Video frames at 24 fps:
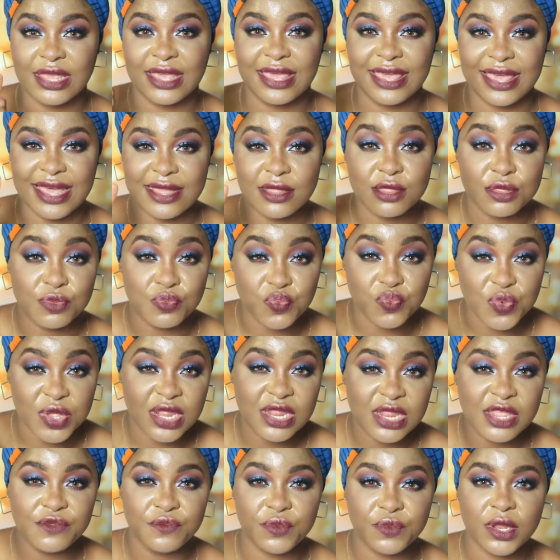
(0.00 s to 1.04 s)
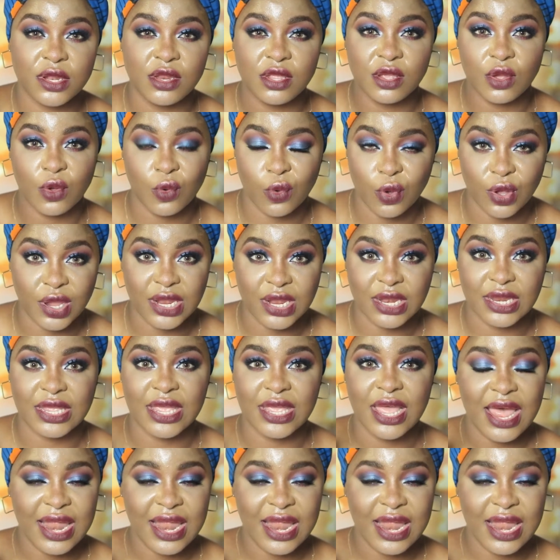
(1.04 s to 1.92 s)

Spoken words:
gets really oily.